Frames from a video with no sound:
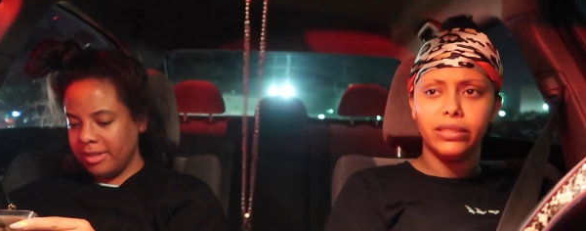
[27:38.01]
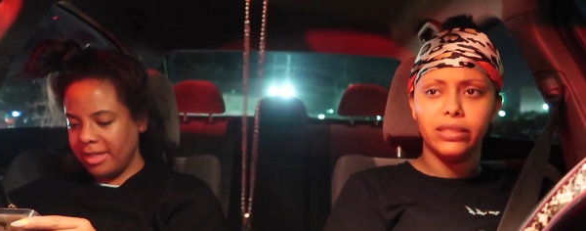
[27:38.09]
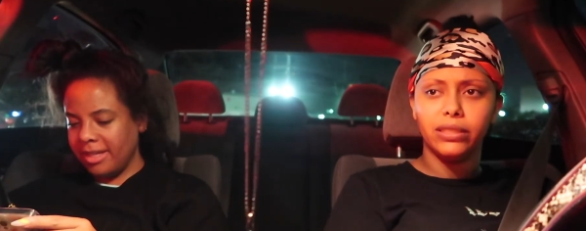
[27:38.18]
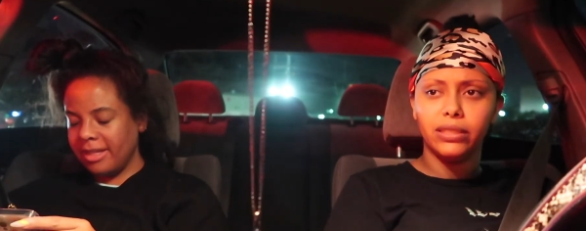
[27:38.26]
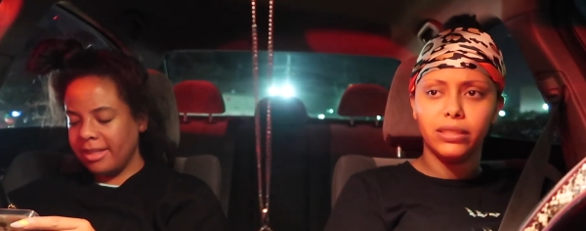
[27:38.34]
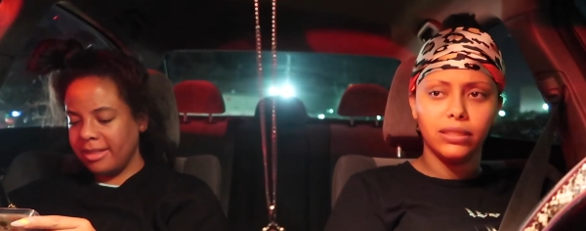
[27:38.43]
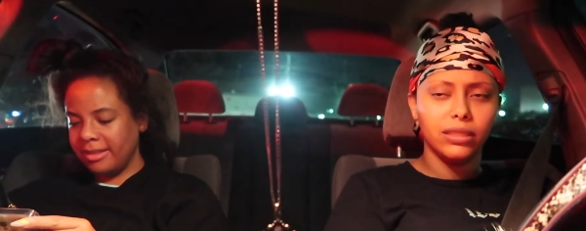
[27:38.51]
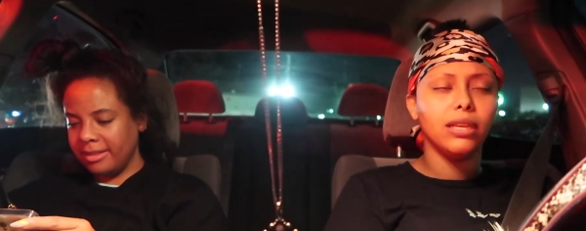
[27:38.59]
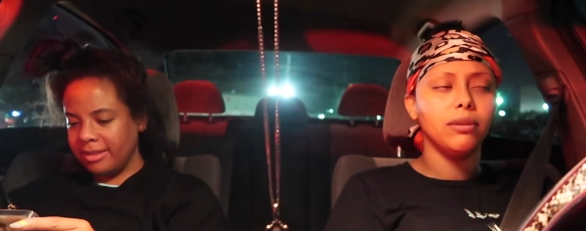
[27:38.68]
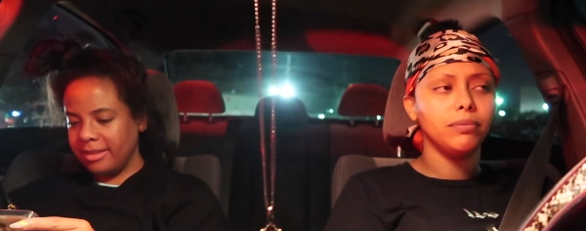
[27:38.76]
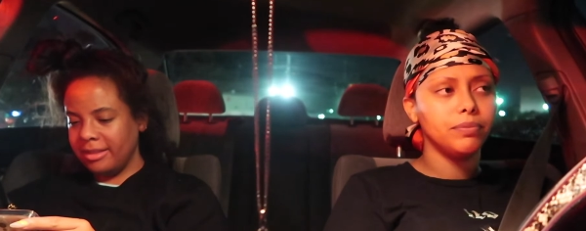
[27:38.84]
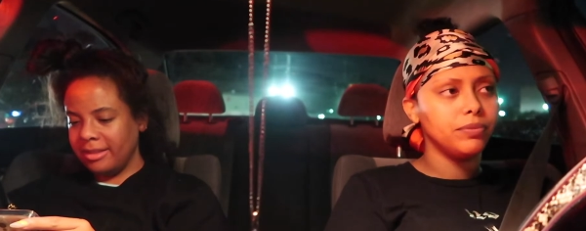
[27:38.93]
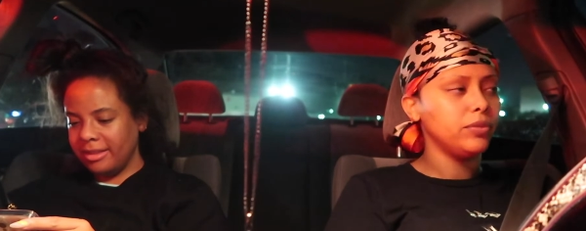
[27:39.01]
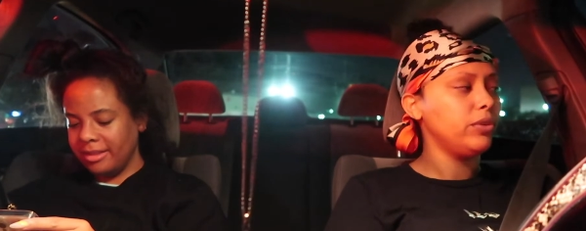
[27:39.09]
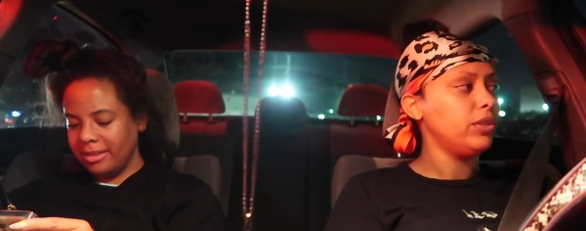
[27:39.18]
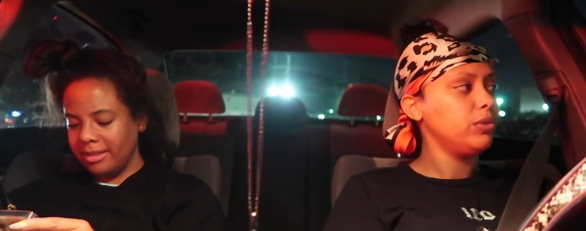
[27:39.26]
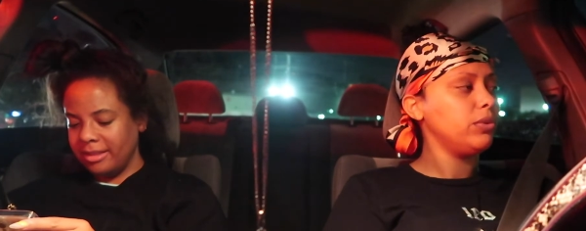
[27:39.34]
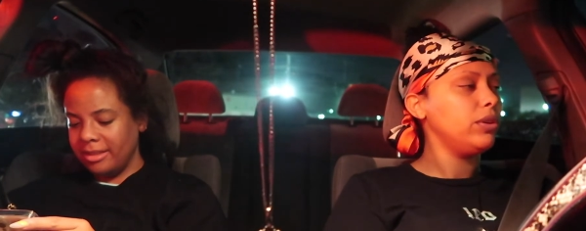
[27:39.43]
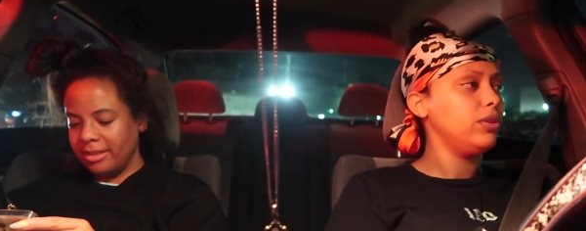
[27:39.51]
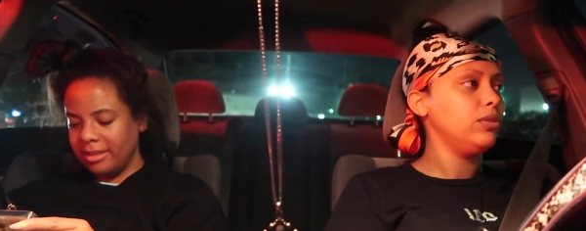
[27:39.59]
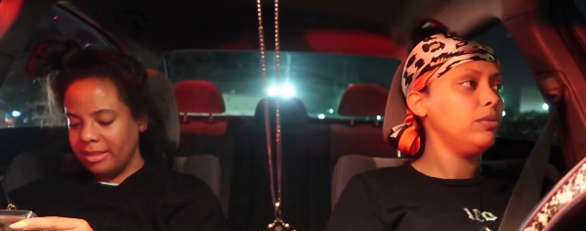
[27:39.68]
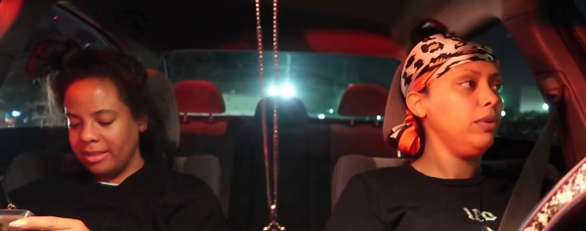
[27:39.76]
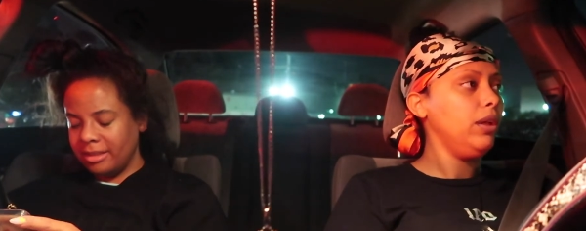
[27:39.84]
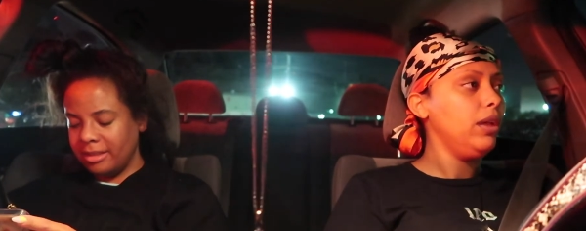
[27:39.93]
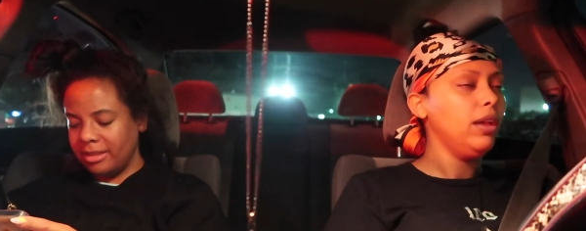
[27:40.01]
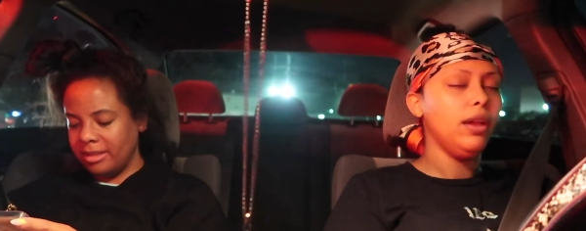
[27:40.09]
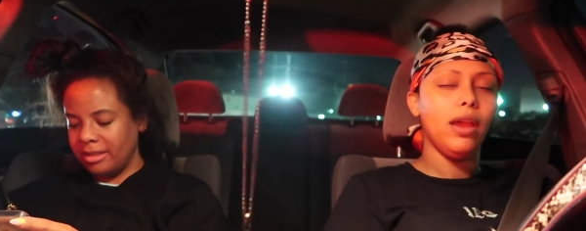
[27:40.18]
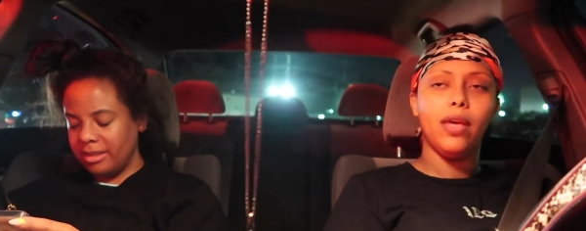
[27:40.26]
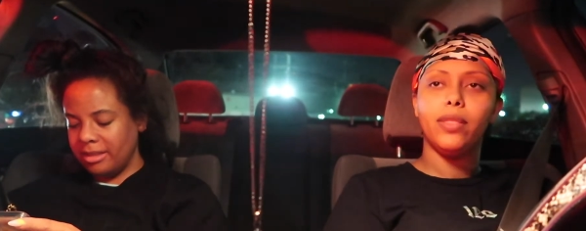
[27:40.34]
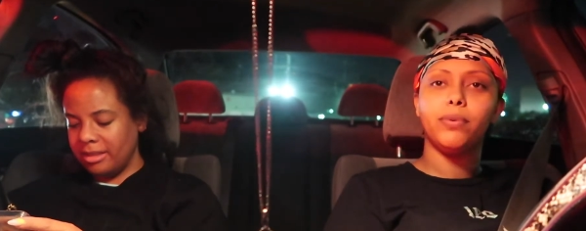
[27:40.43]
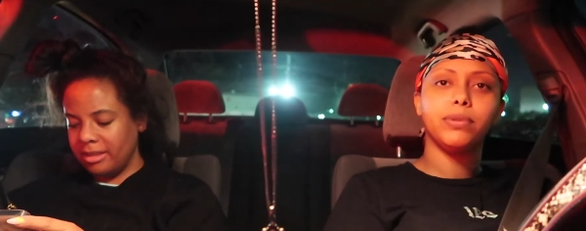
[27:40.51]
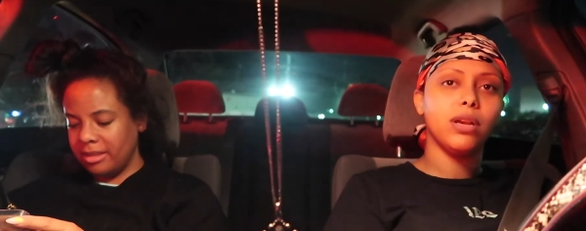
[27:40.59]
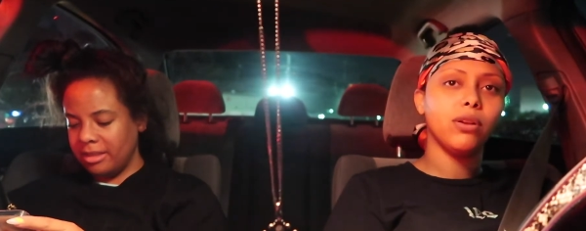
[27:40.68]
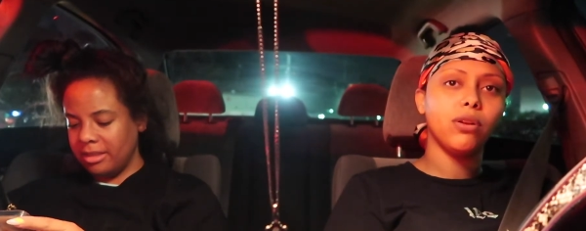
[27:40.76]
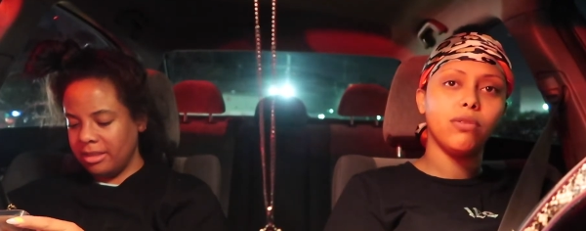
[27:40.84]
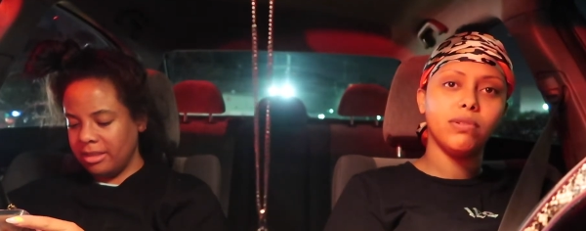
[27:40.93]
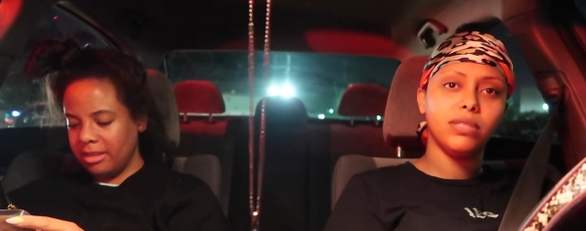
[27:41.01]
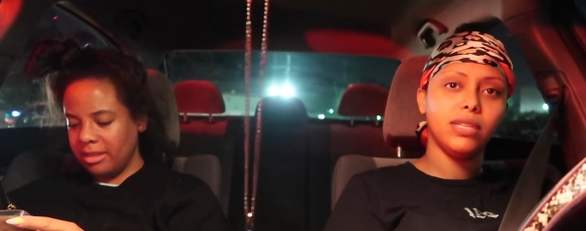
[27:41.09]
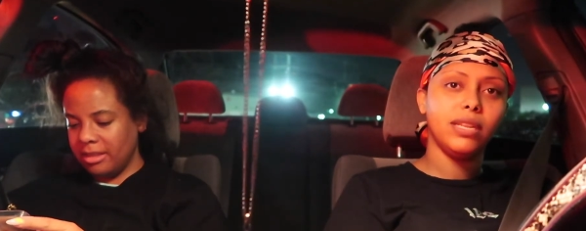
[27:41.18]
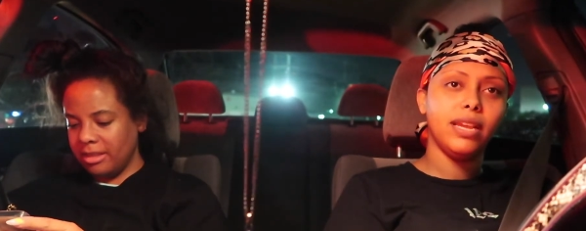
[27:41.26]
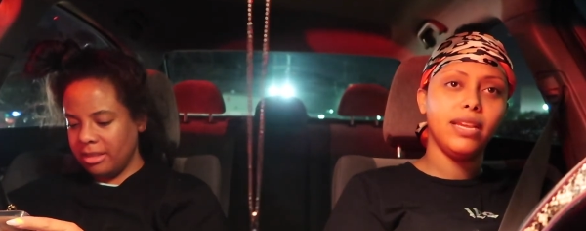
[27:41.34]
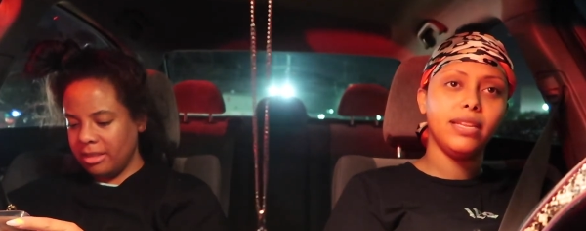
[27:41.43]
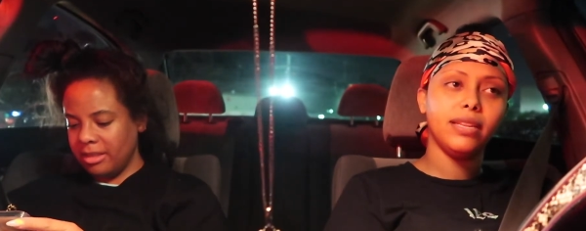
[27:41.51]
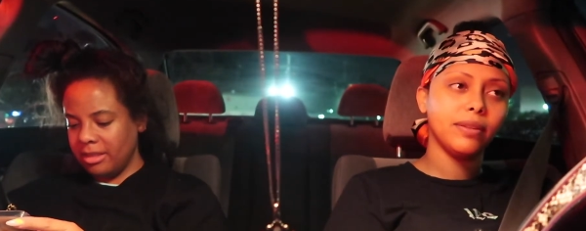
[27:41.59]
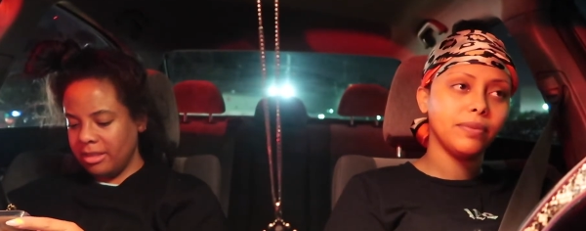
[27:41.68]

Speaker 1: Yeah. Yep. We just went home. And then was hungover today.